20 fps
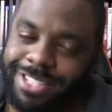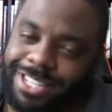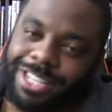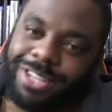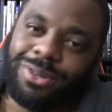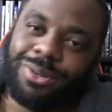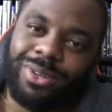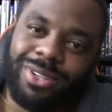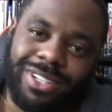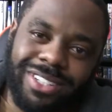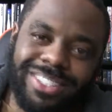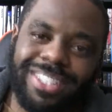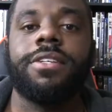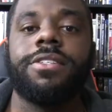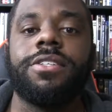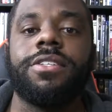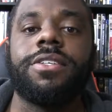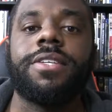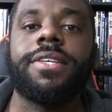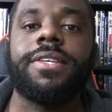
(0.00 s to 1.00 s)
sequel
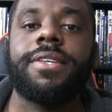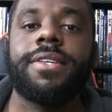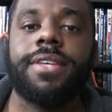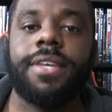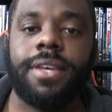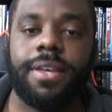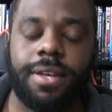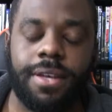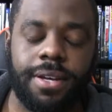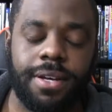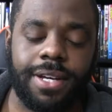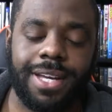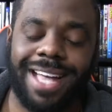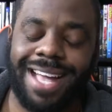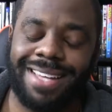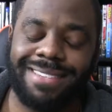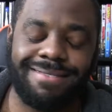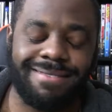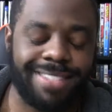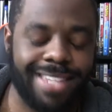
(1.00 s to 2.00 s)
just
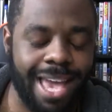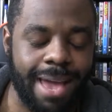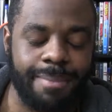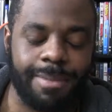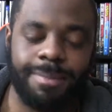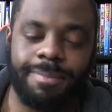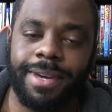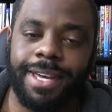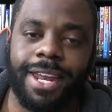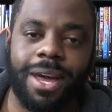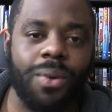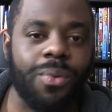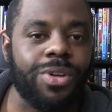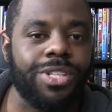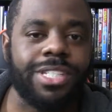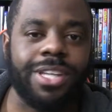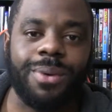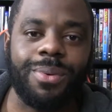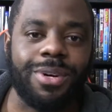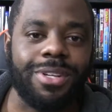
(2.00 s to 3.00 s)
god damn it man I
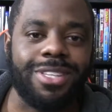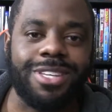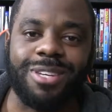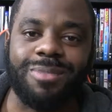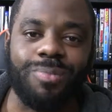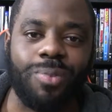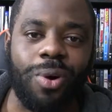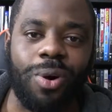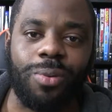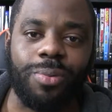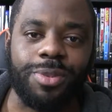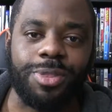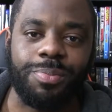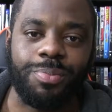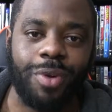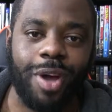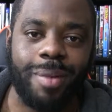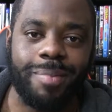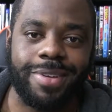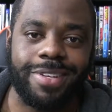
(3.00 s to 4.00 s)
wish they would have did more with the
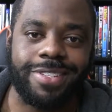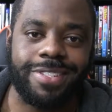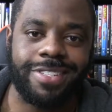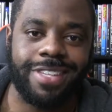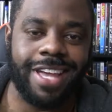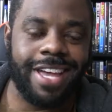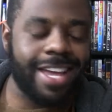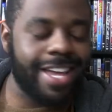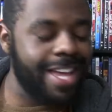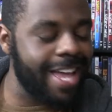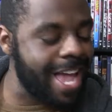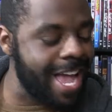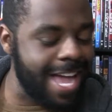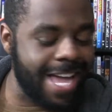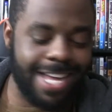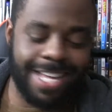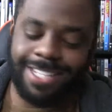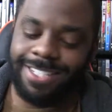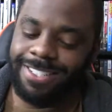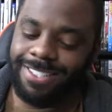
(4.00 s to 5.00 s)
premise they
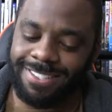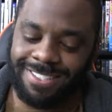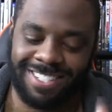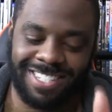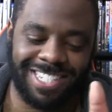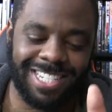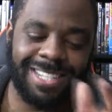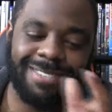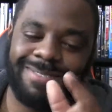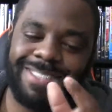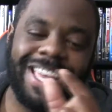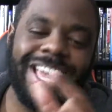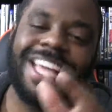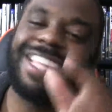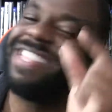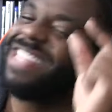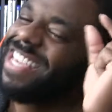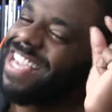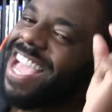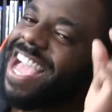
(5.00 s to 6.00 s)
had some they,
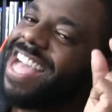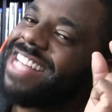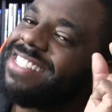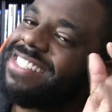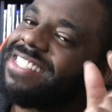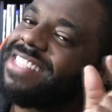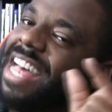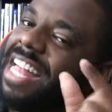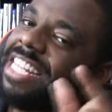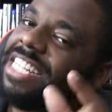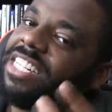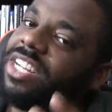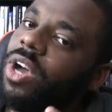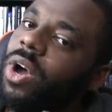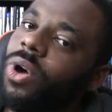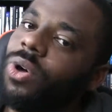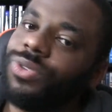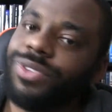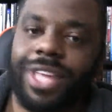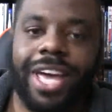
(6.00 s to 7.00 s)
they had solid
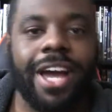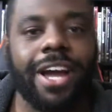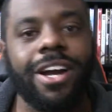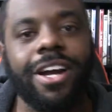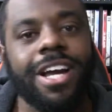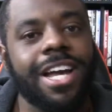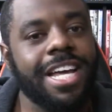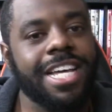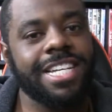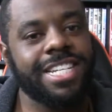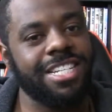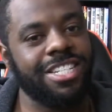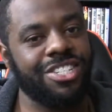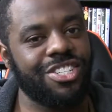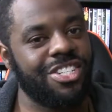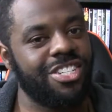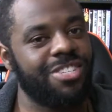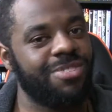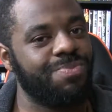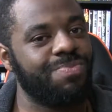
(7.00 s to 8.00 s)
gold there it's
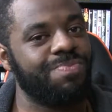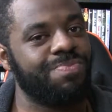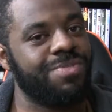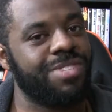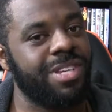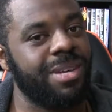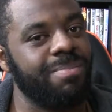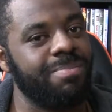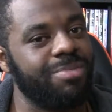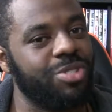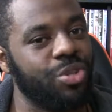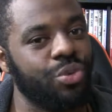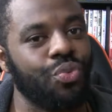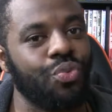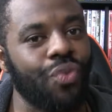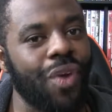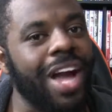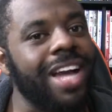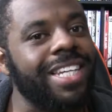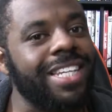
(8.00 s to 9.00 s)
just some
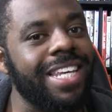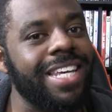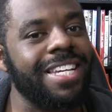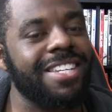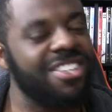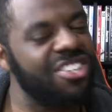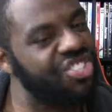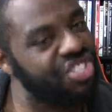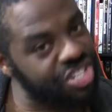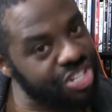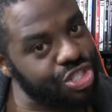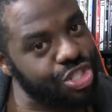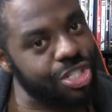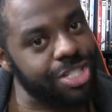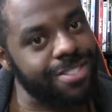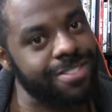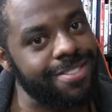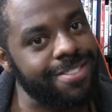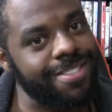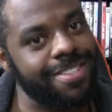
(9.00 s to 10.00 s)
directing
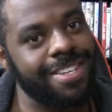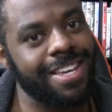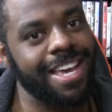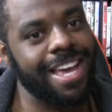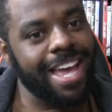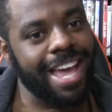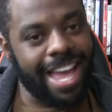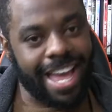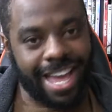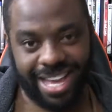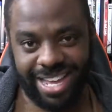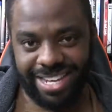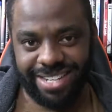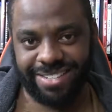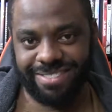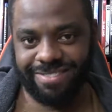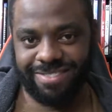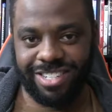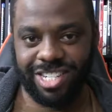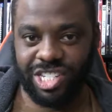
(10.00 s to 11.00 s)
decisions
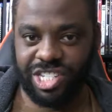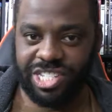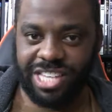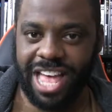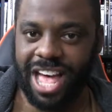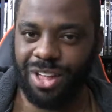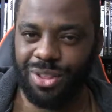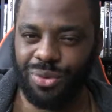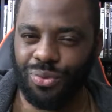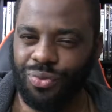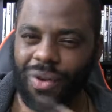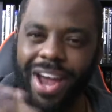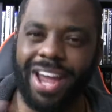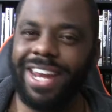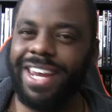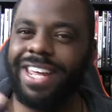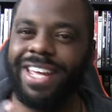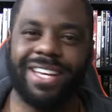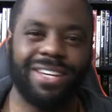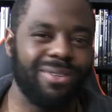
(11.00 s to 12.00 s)
and just how the
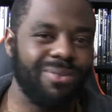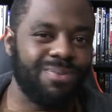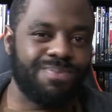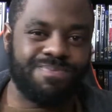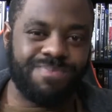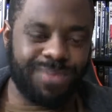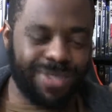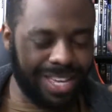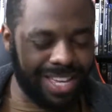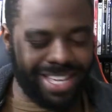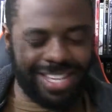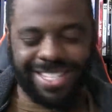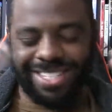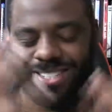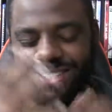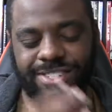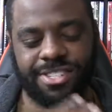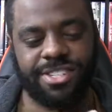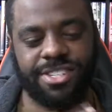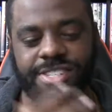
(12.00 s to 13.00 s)
writing, it
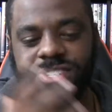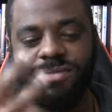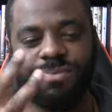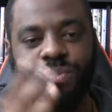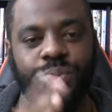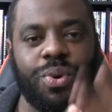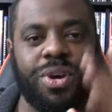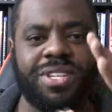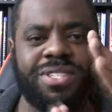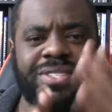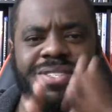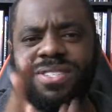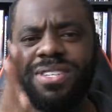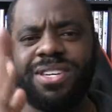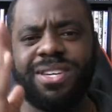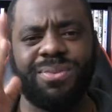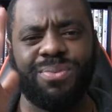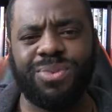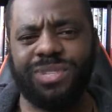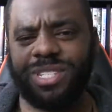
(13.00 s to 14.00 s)
just was,
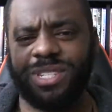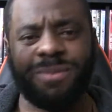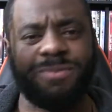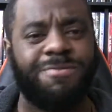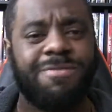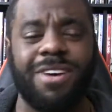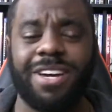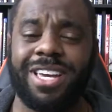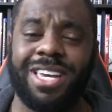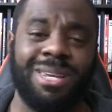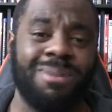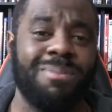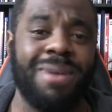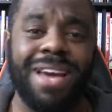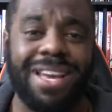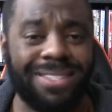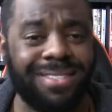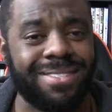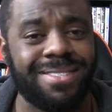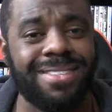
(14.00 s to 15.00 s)
it was a fucking
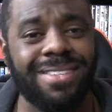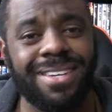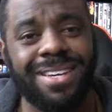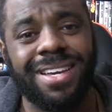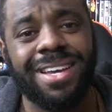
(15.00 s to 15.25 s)
mess.